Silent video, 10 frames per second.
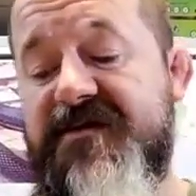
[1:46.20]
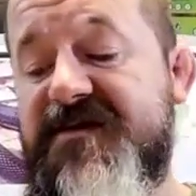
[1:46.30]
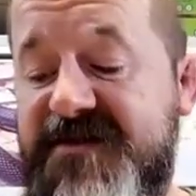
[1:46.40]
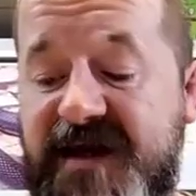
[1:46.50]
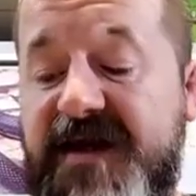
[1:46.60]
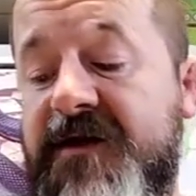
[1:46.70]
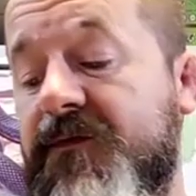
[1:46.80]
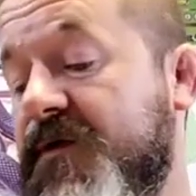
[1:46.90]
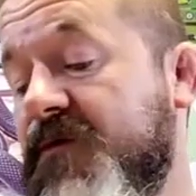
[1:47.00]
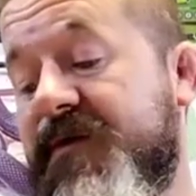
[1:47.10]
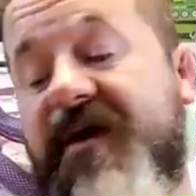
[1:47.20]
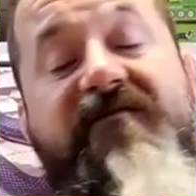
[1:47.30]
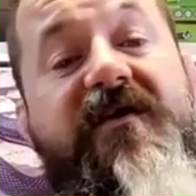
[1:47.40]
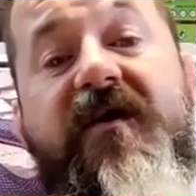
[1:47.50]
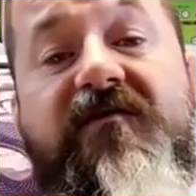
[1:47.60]
today we will be
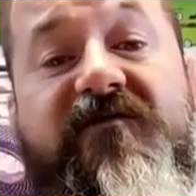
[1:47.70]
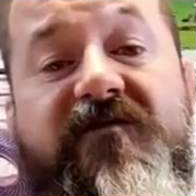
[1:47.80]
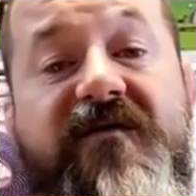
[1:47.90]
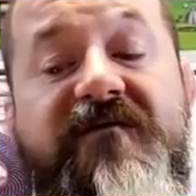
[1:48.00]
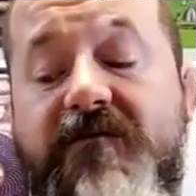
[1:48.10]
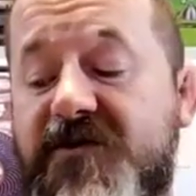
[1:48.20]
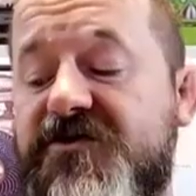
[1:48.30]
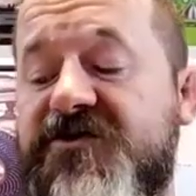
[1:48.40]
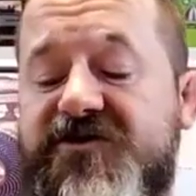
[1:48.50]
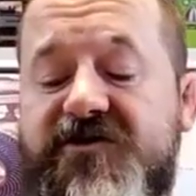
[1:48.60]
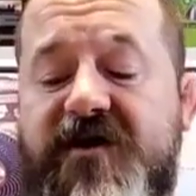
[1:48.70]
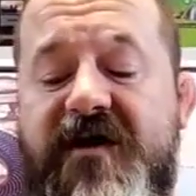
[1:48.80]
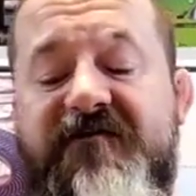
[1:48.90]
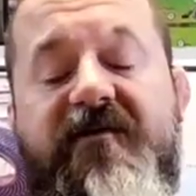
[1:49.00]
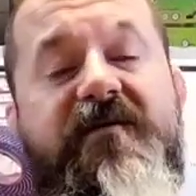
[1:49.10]
giving an overview of the much sought
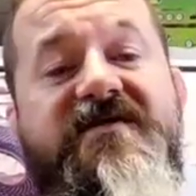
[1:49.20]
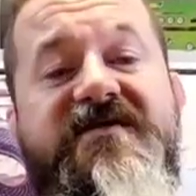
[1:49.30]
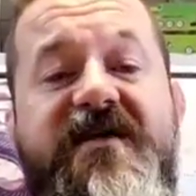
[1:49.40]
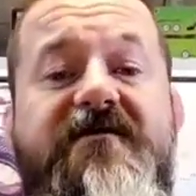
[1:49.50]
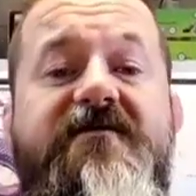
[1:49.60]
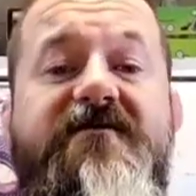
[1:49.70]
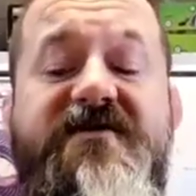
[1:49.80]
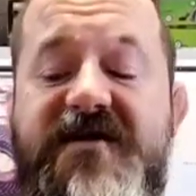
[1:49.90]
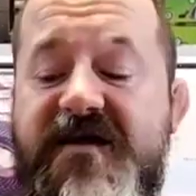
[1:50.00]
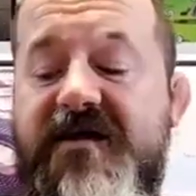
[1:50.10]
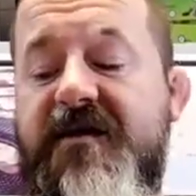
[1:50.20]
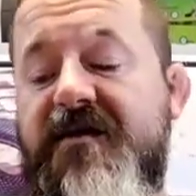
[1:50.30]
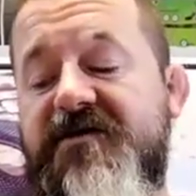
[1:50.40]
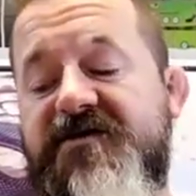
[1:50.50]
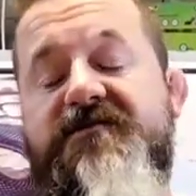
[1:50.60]
after but seldom seen
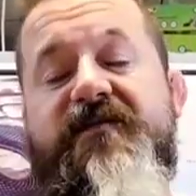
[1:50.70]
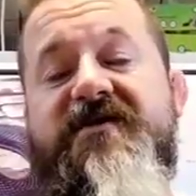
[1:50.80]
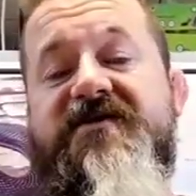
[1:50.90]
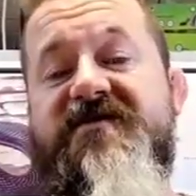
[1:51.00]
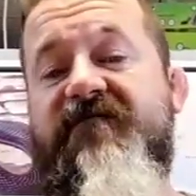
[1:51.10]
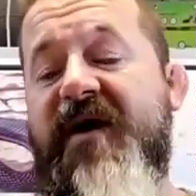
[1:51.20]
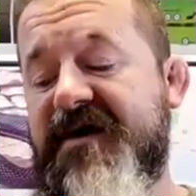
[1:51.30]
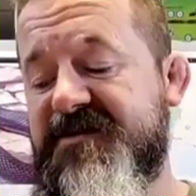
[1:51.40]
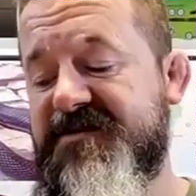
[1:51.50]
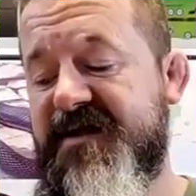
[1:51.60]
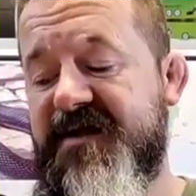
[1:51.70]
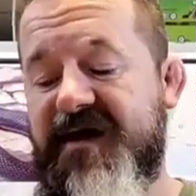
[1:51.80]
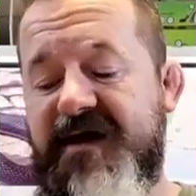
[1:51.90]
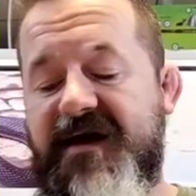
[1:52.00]
subspecies of pine snake